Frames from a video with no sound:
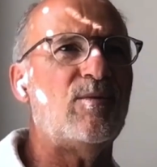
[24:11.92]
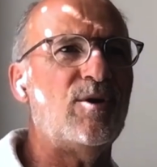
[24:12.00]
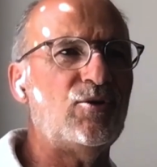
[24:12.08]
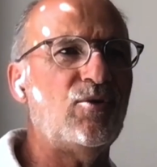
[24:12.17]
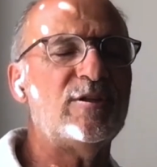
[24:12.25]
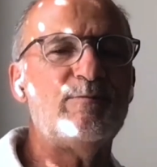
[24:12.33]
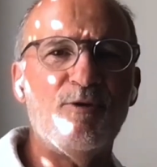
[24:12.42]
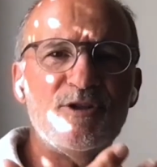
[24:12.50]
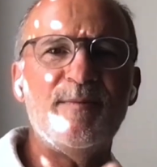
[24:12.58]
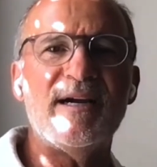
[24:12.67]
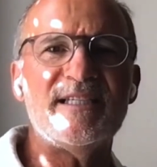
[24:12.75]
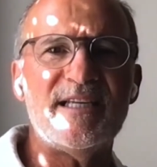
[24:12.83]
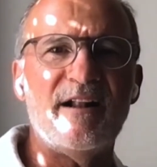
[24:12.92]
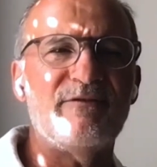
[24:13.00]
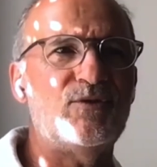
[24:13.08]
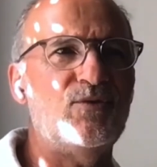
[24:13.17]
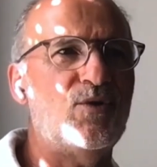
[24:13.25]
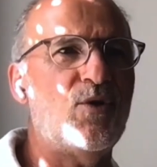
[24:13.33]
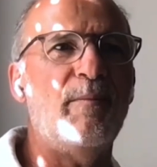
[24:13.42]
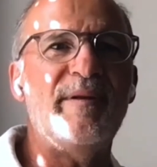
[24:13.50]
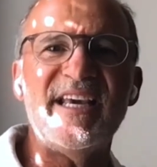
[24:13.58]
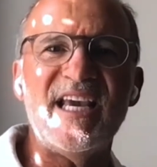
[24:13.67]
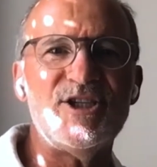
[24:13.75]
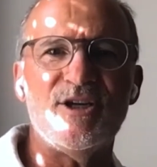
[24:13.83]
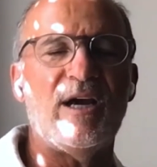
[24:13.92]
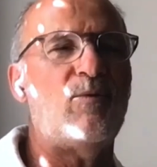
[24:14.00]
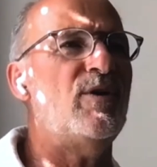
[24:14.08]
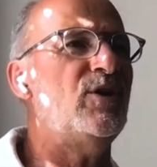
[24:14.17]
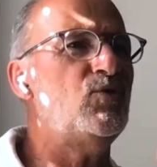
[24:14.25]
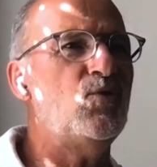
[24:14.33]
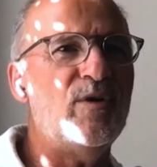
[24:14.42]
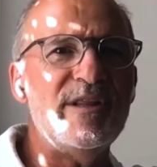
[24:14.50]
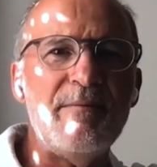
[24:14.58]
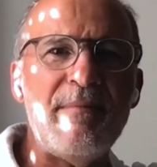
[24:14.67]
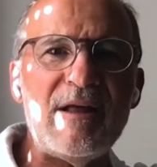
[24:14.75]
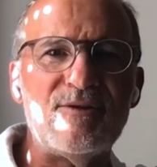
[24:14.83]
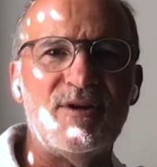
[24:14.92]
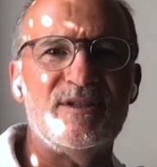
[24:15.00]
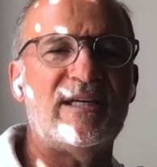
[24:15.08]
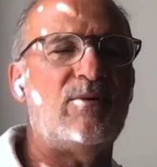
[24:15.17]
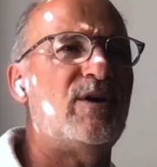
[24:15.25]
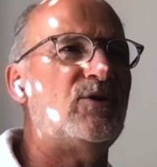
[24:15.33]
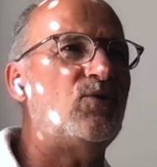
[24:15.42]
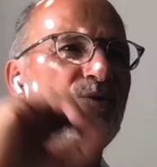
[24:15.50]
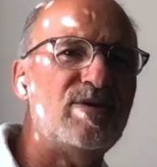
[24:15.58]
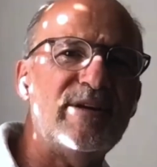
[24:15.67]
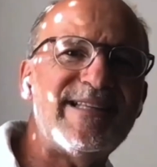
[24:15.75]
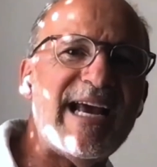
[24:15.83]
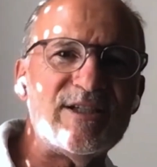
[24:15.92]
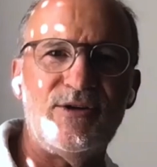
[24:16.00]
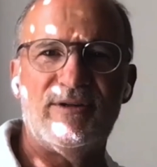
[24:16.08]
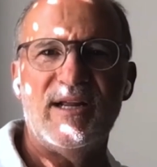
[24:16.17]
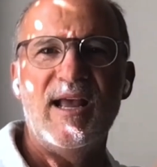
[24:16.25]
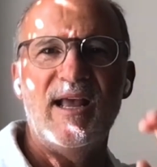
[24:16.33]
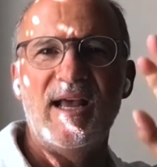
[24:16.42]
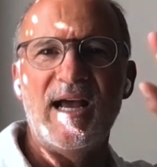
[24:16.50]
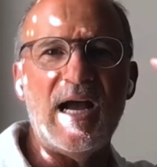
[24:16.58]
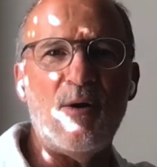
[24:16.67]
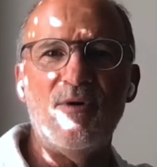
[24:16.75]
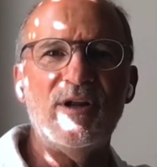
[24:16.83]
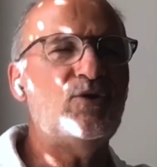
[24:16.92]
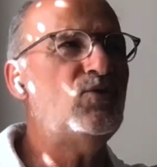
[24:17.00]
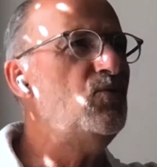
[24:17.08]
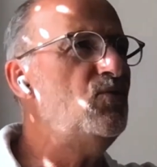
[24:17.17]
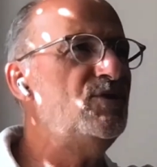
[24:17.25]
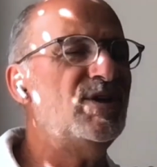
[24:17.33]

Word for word: wanted to expose myself to complication. I wanted to go in the mountains. I wanted to go to the desert. I wanted to